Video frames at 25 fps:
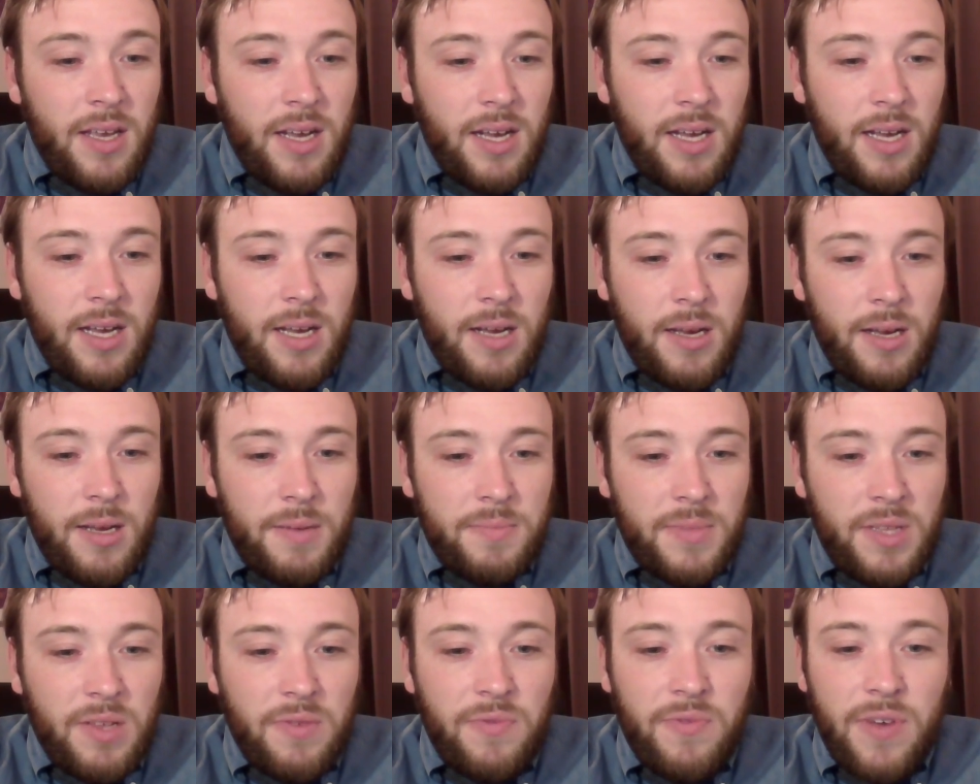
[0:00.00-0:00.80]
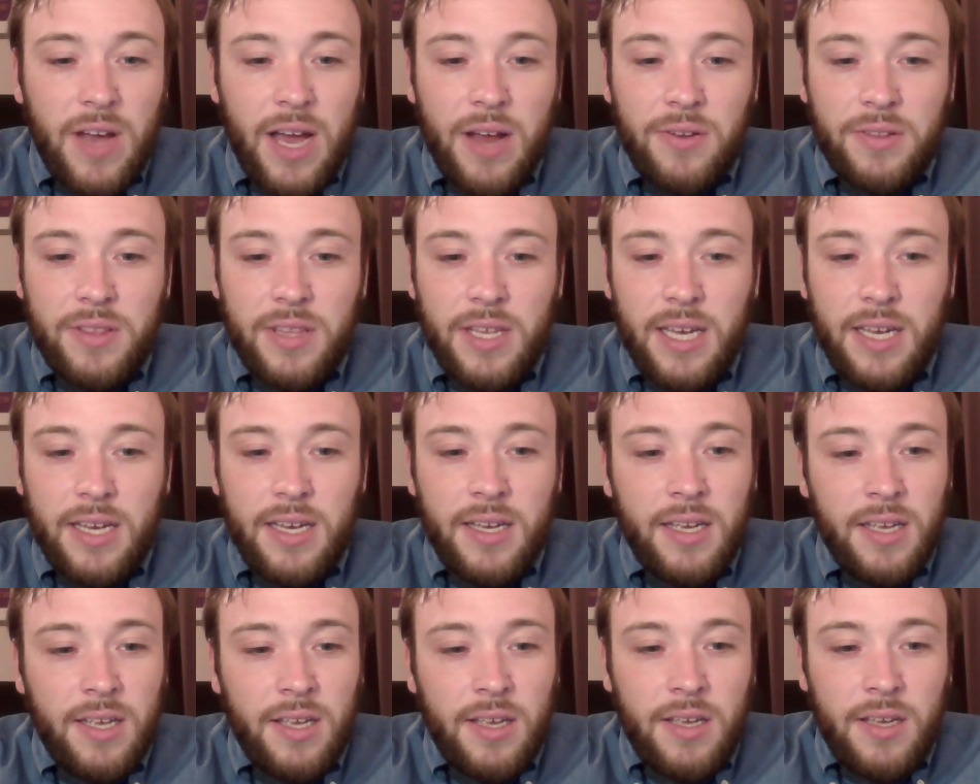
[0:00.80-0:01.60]
The final
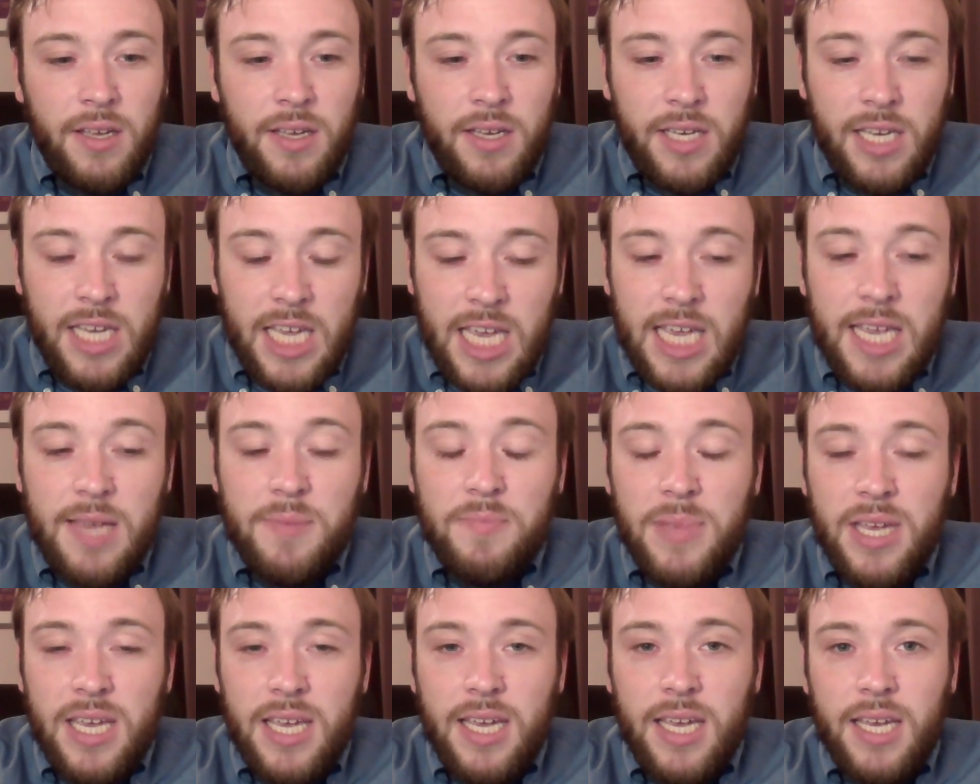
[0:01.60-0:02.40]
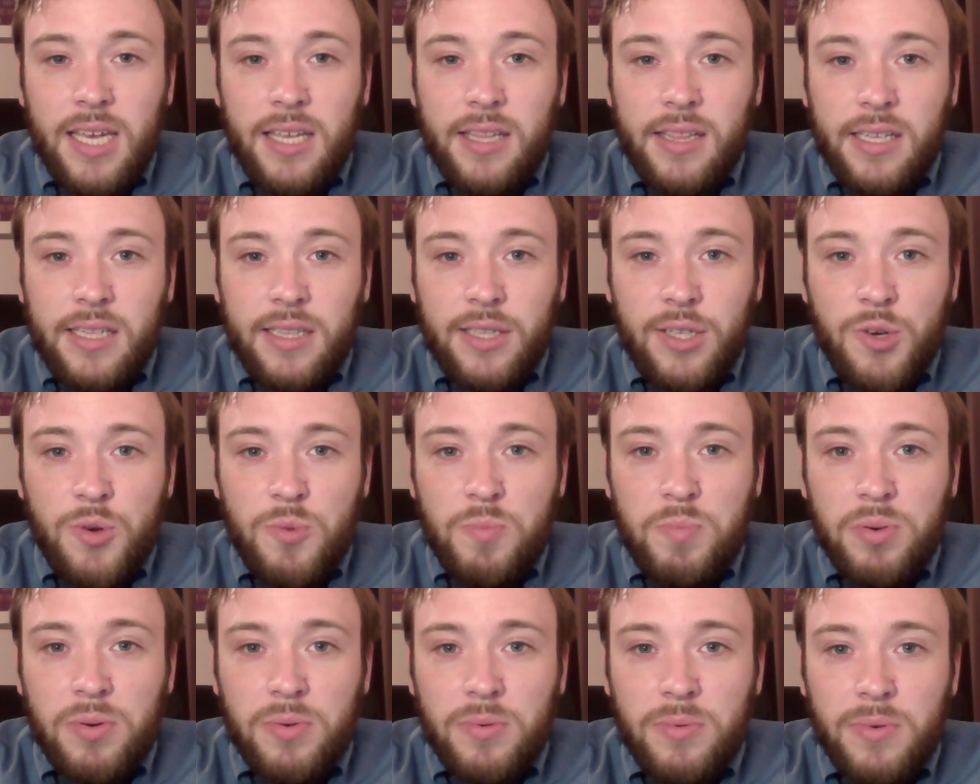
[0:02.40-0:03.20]
thing, keep me in the
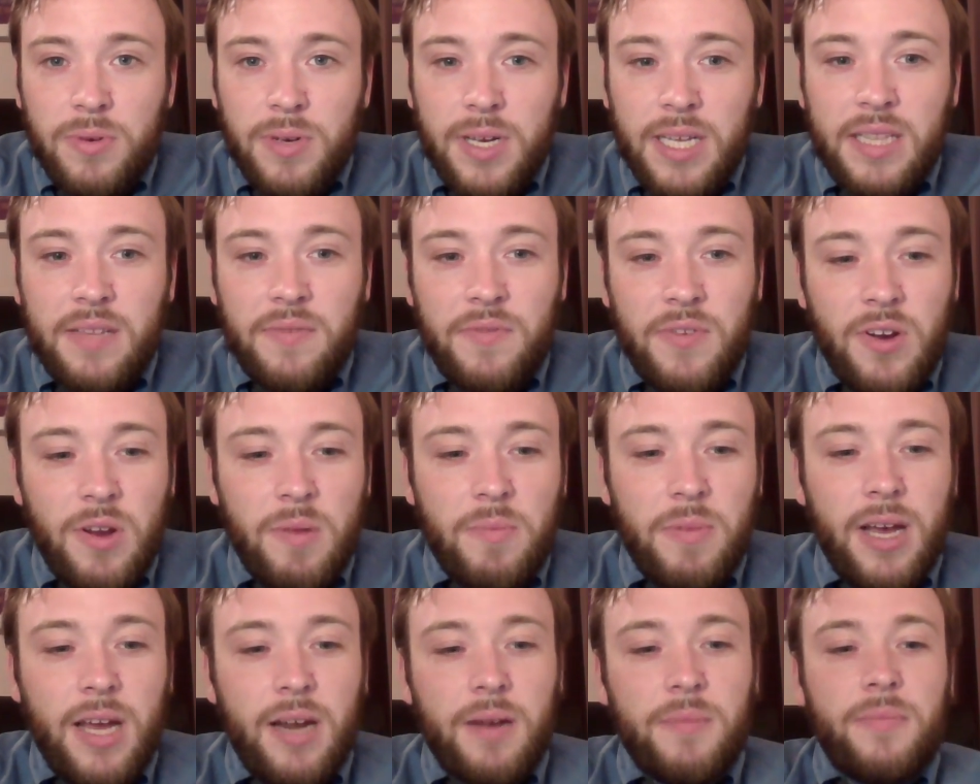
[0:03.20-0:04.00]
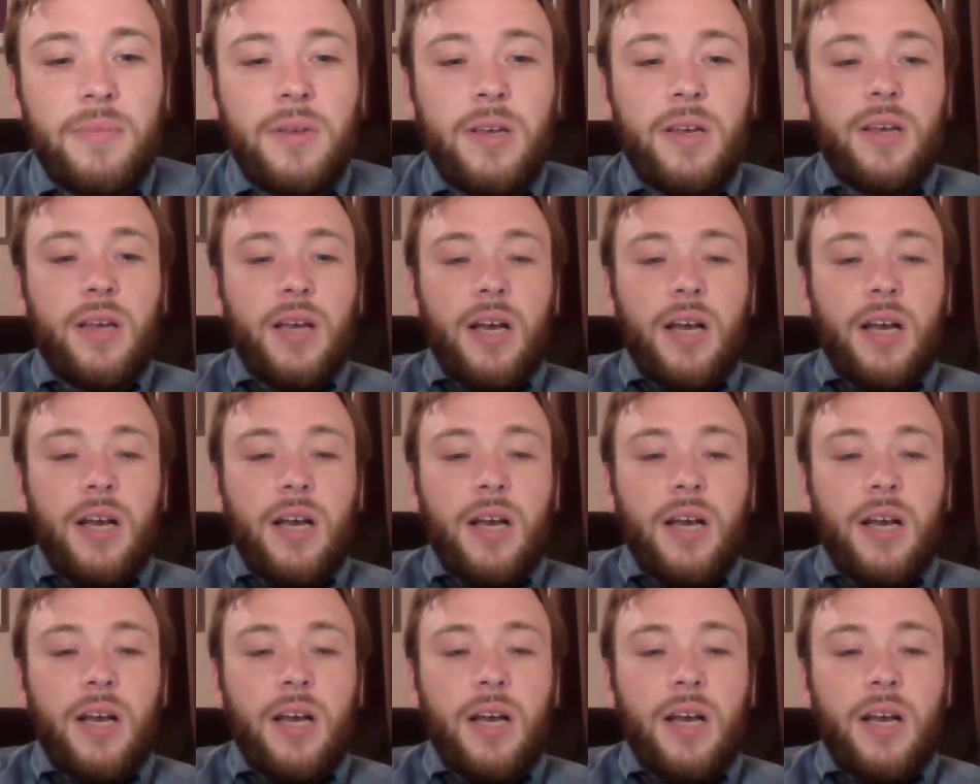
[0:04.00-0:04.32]
loop at the very bottom.